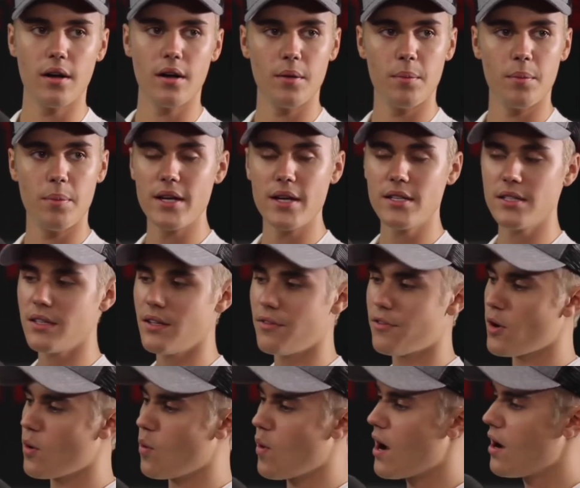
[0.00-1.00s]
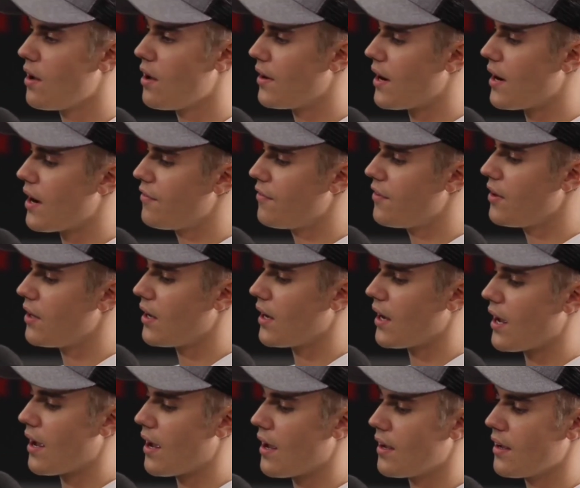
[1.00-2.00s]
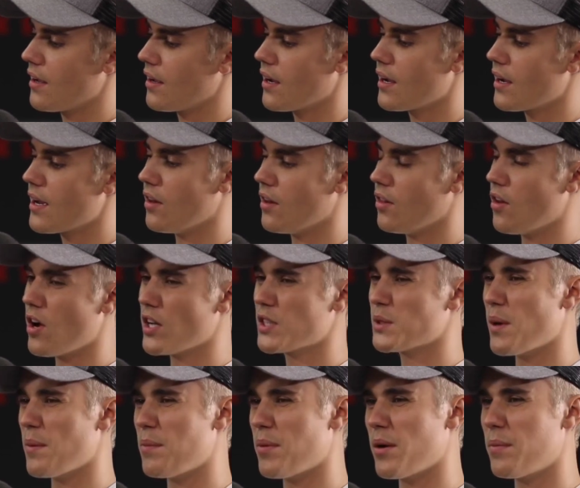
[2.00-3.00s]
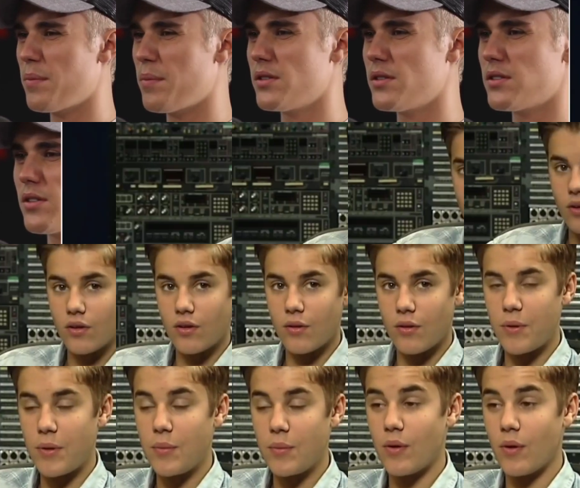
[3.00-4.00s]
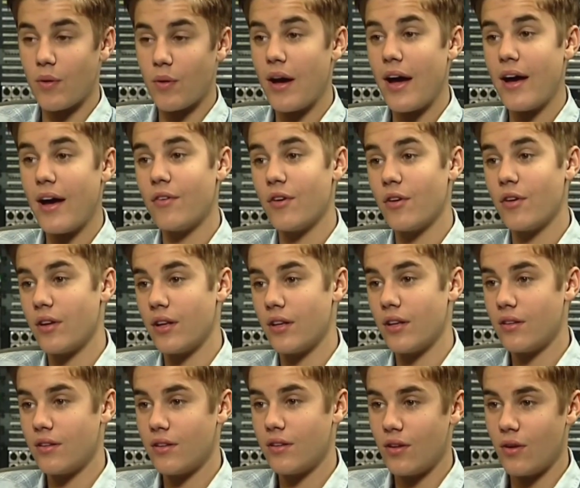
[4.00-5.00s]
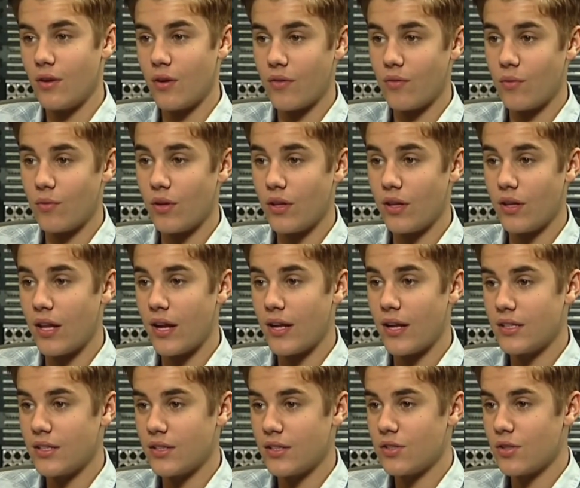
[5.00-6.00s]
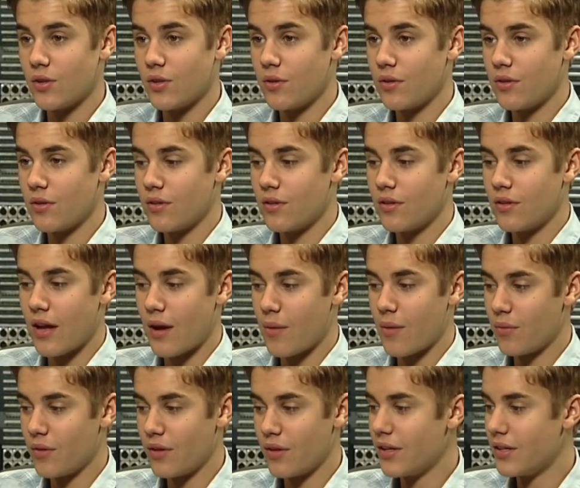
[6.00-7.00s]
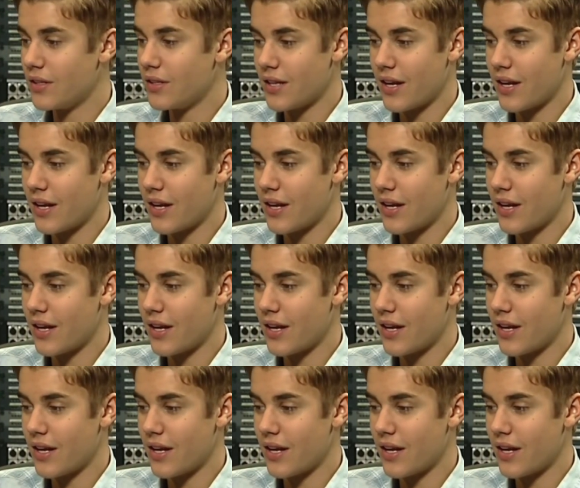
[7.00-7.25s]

he planned to propose to Selena Justin, couldn't resist the opportunity to streak a tremendous grin. Justin,